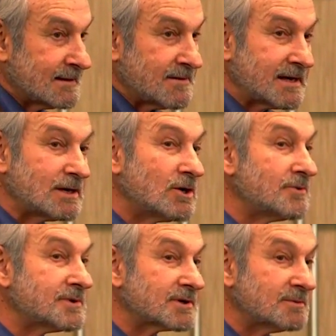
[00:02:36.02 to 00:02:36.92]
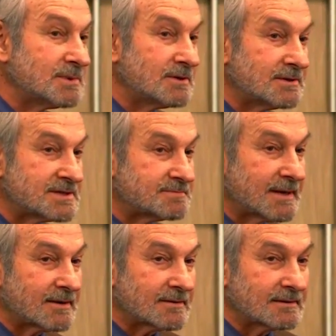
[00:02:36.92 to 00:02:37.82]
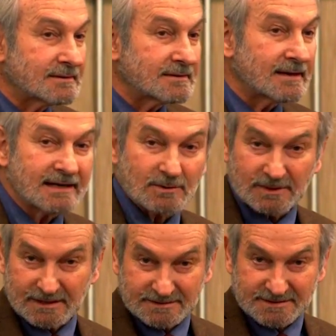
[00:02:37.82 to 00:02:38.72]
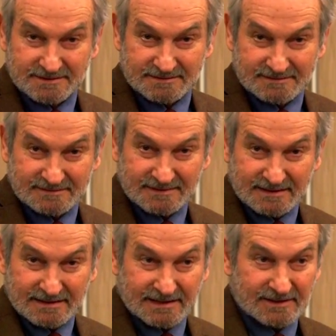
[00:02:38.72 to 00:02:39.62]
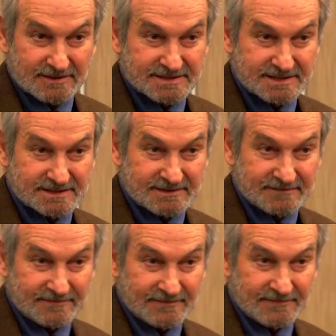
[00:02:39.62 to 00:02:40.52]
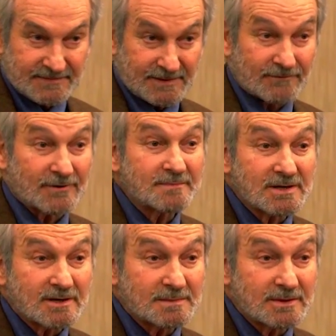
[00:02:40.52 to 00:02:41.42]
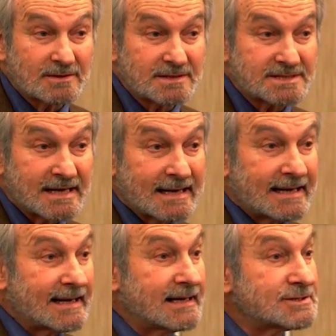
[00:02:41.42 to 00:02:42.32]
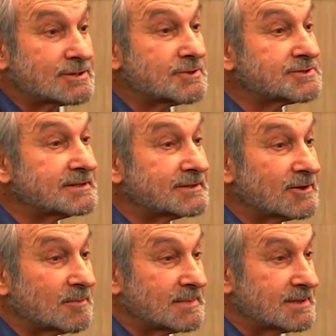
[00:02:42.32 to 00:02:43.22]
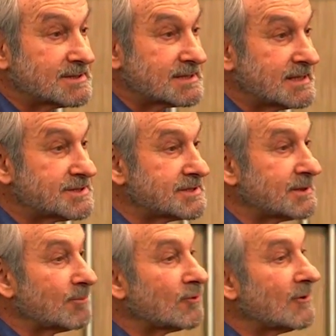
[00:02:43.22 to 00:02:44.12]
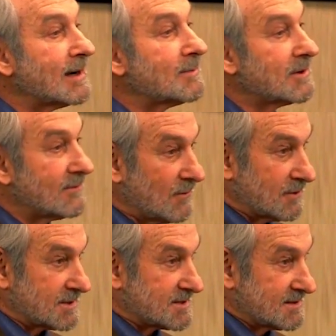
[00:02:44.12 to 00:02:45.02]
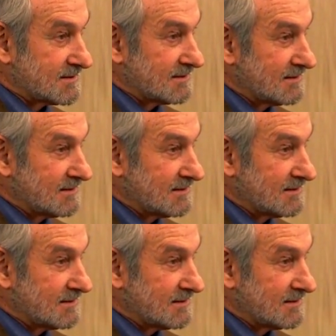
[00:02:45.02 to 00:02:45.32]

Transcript: They know their communities better than anyone else in our system. They're from the communities, and social determinants is their primary focus.